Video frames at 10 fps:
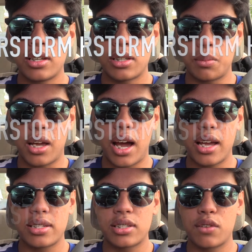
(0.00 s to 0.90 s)
It's going to be a
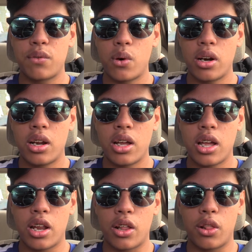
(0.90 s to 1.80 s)
high 64
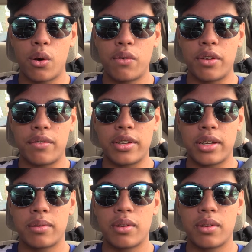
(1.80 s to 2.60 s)
and a low 50.